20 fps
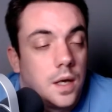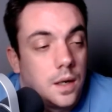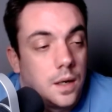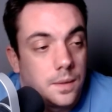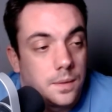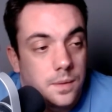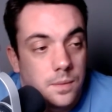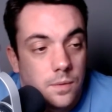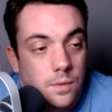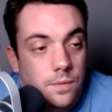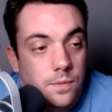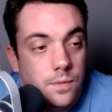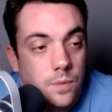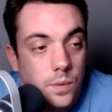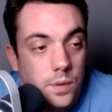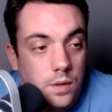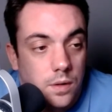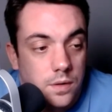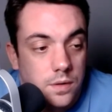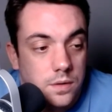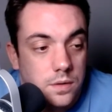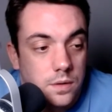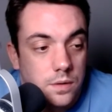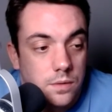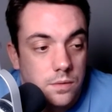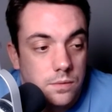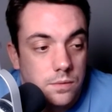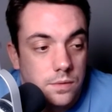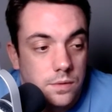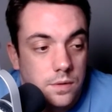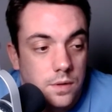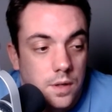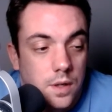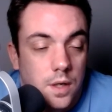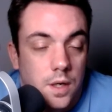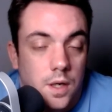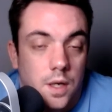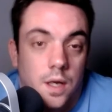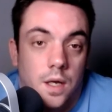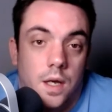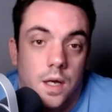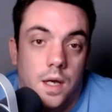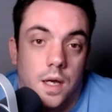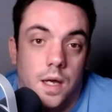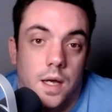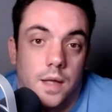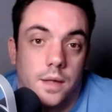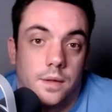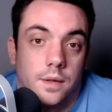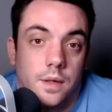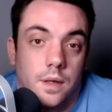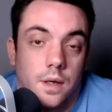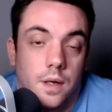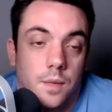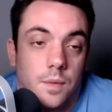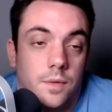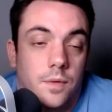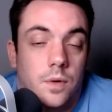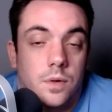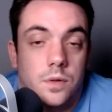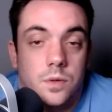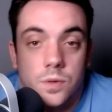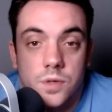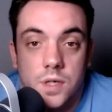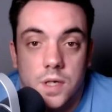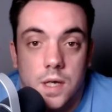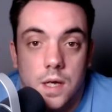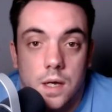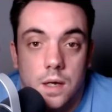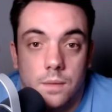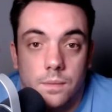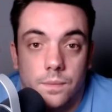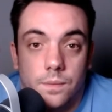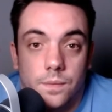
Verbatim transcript: I do more 49ers news. And um, I've got a Twitch account.